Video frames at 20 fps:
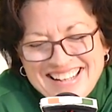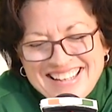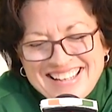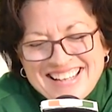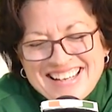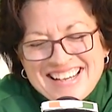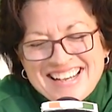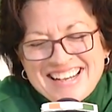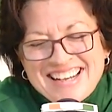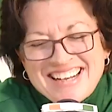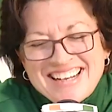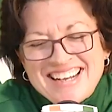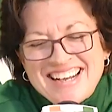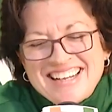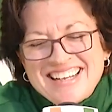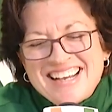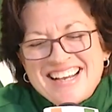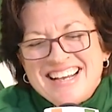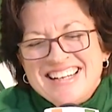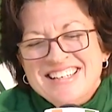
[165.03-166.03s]

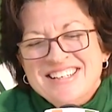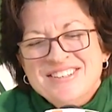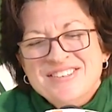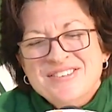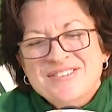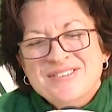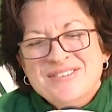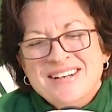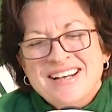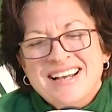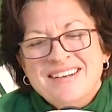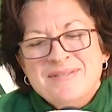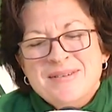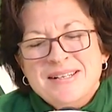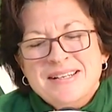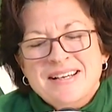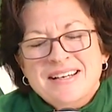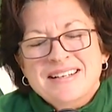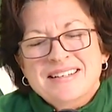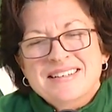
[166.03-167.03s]
Yeah, I knew. I
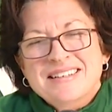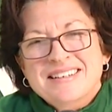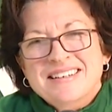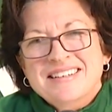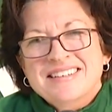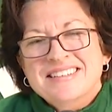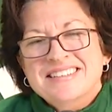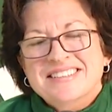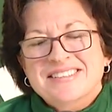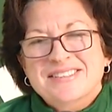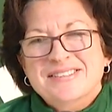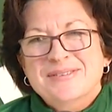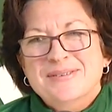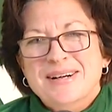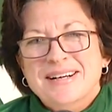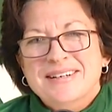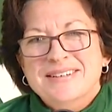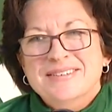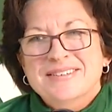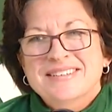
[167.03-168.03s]
mean,
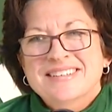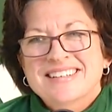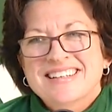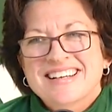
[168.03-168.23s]
wow.